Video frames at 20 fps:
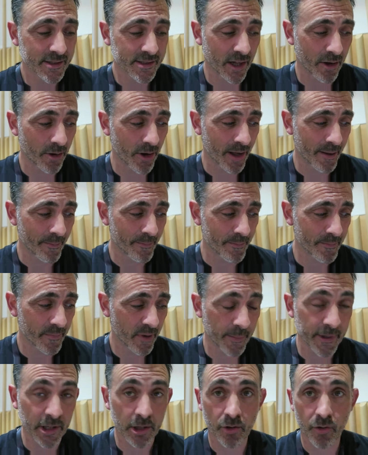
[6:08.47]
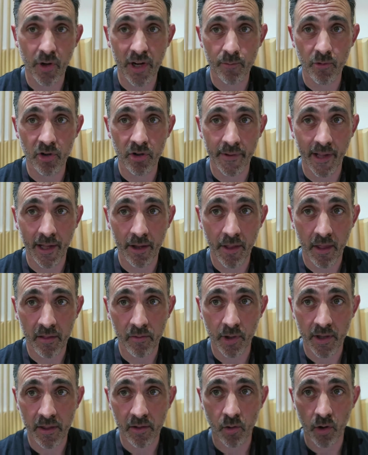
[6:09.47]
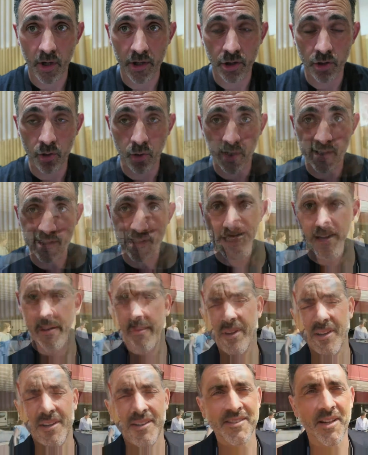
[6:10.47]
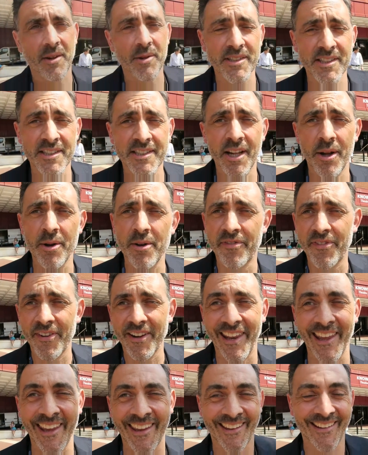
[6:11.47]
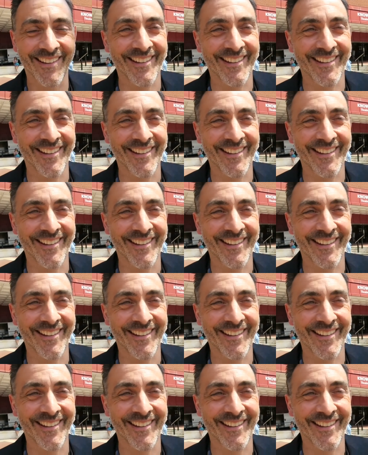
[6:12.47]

So I'm in the green room now, that's why it's quite noisy. So it's so funny.